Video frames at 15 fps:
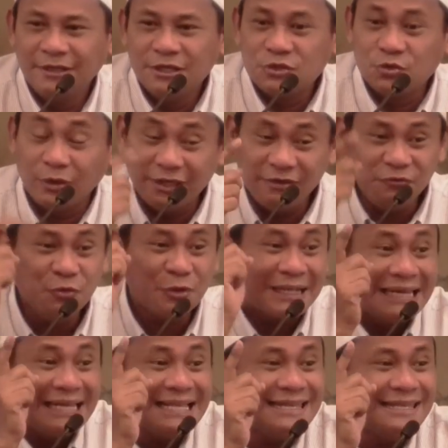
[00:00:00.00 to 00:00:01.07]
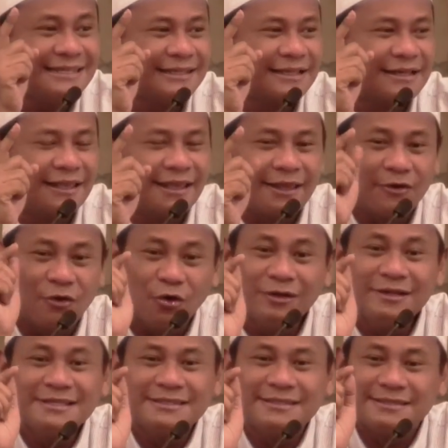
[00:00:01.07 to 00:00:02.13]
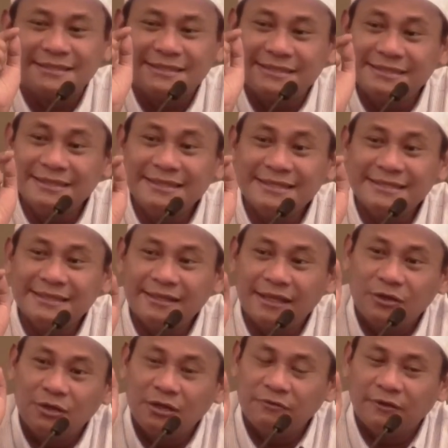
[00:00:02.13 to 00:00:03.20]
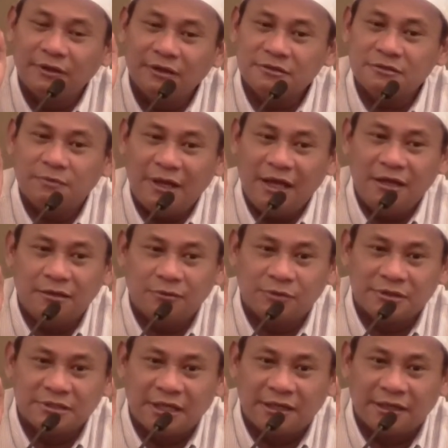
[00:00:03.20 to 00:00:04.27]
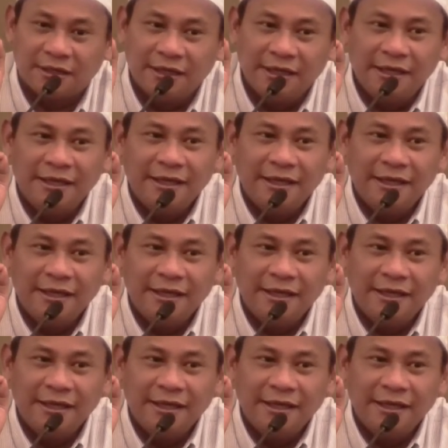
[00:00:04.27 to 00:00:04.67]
So if you clearly declare and honestly, sincerely say that you love Allah subhanahu wa ta'ala